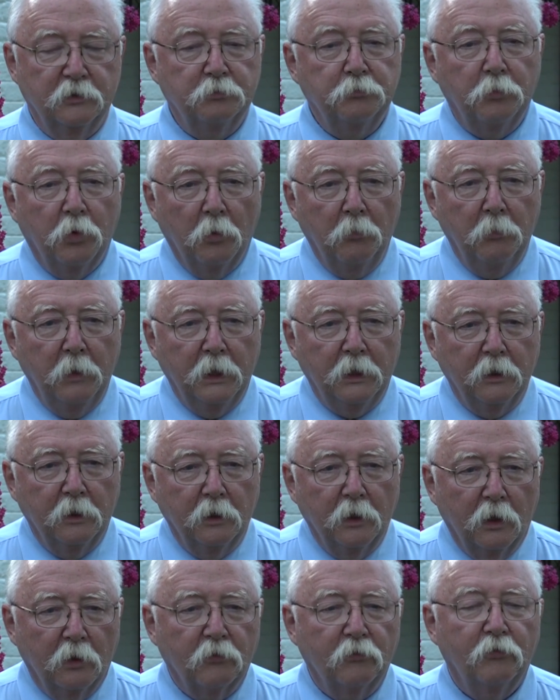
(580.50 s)

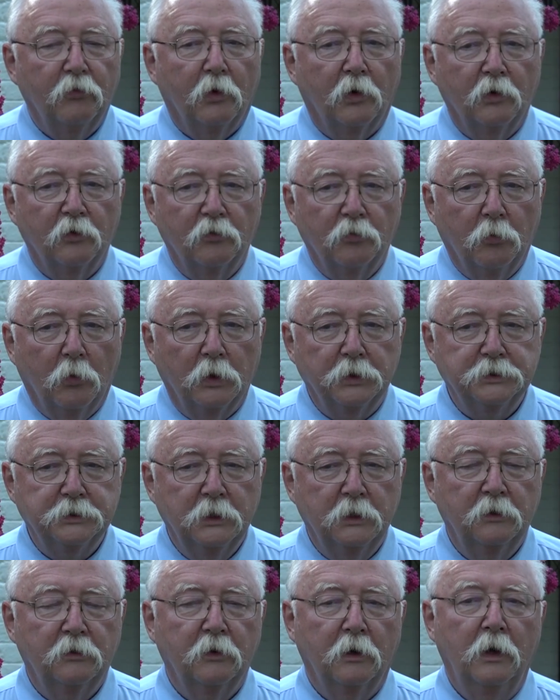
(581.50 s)
permitted as far as
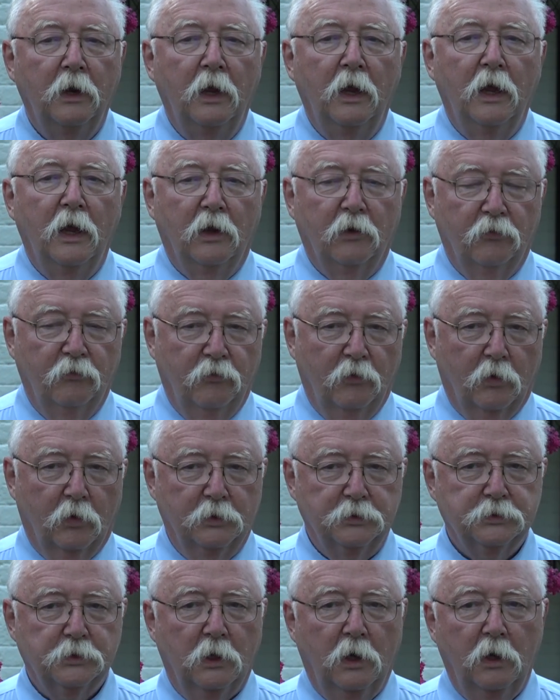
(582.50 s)
Washington, as far
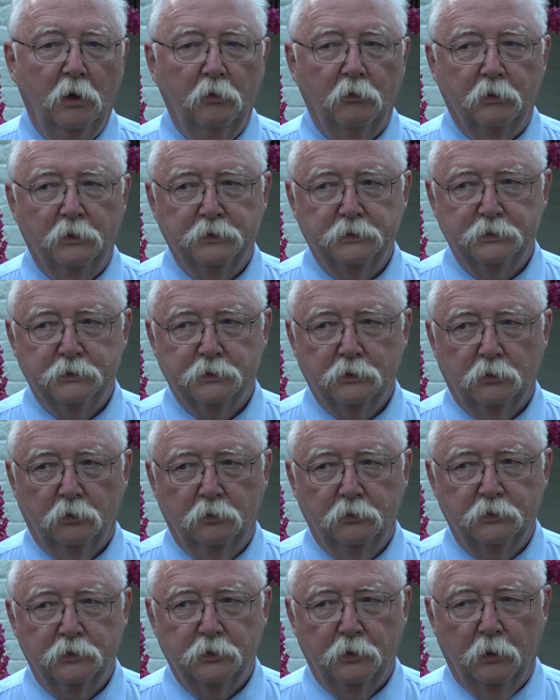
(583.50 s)
as Congress is
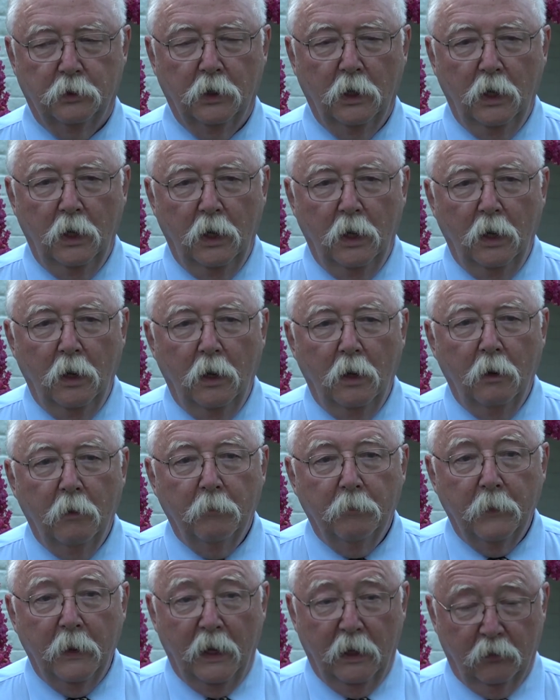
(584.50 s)
concerned.
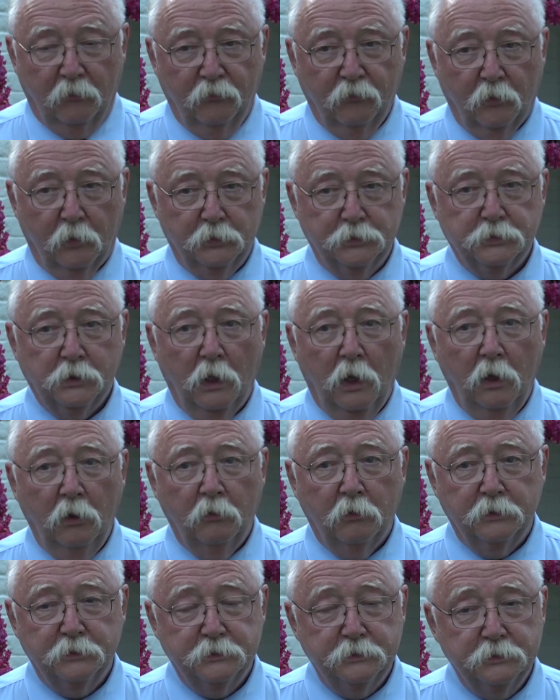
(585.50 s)
As far as
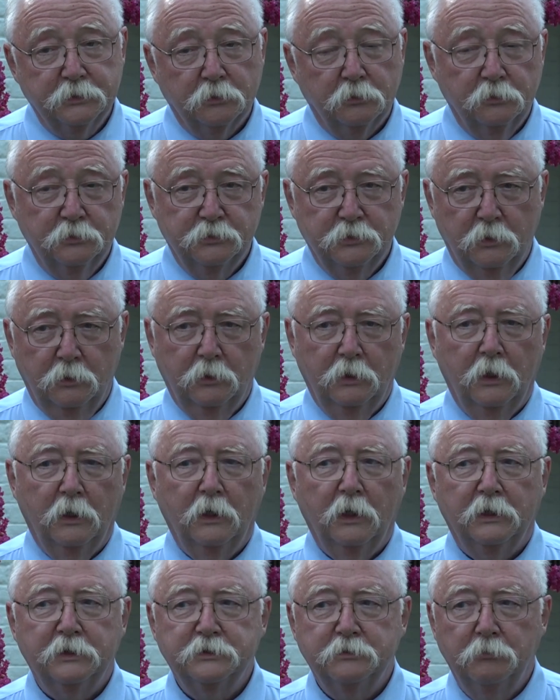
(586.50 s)
Congress is concerned, that
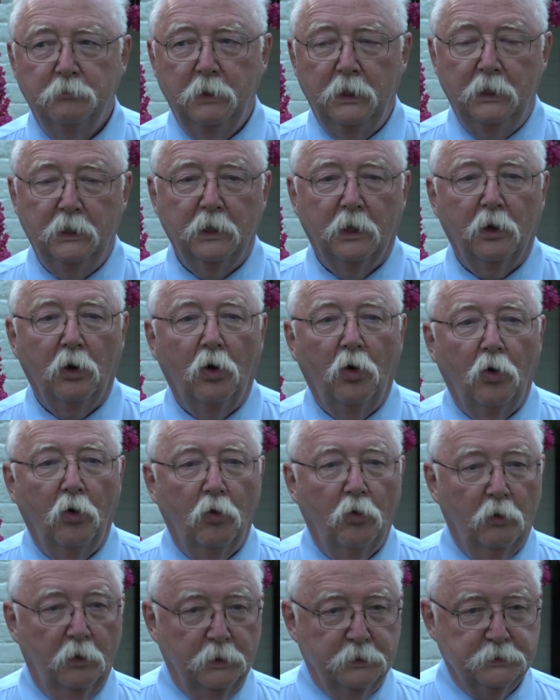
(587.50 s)
doesn't mean that
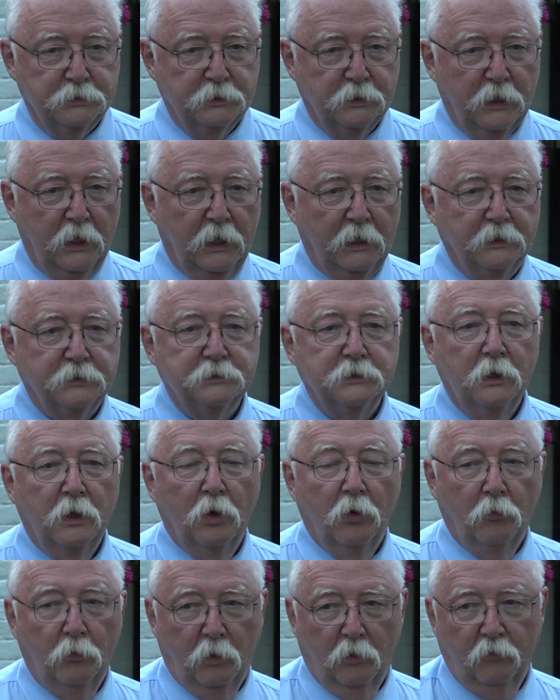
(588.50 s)
all the states
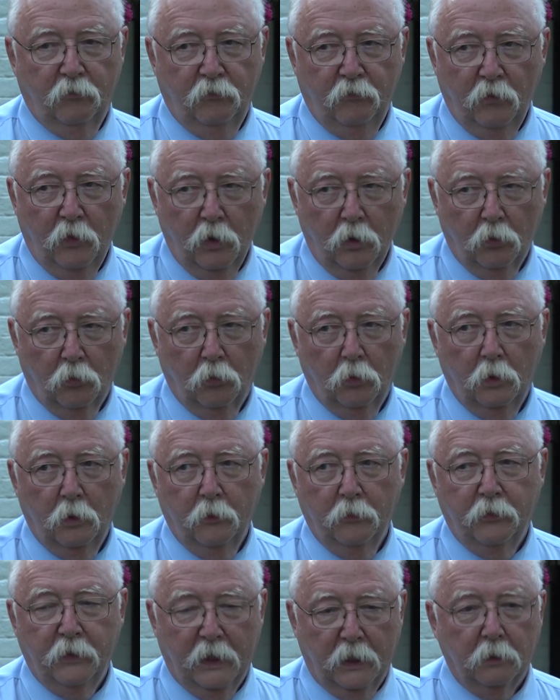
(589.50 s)
will follow
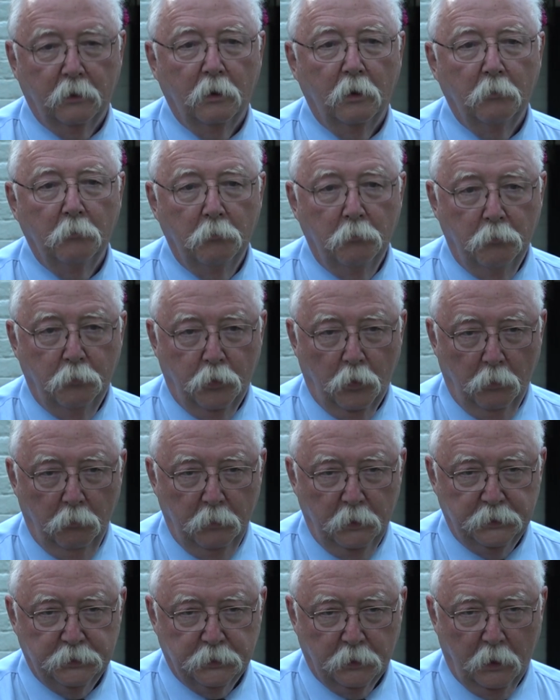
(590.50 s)
that
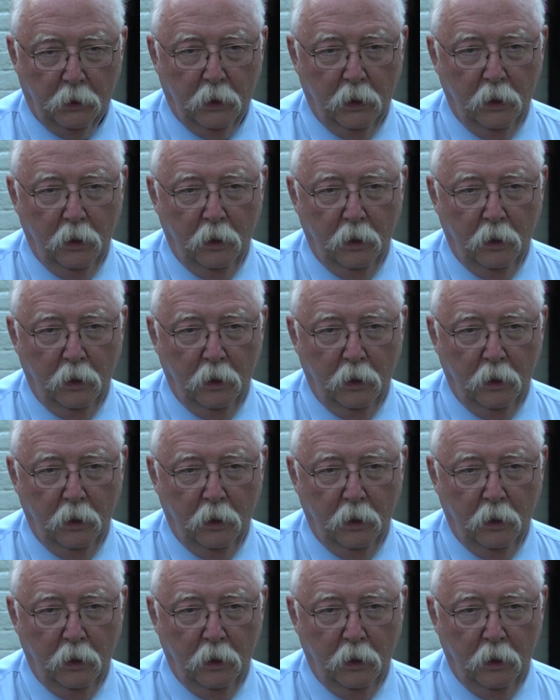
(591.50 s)
permission.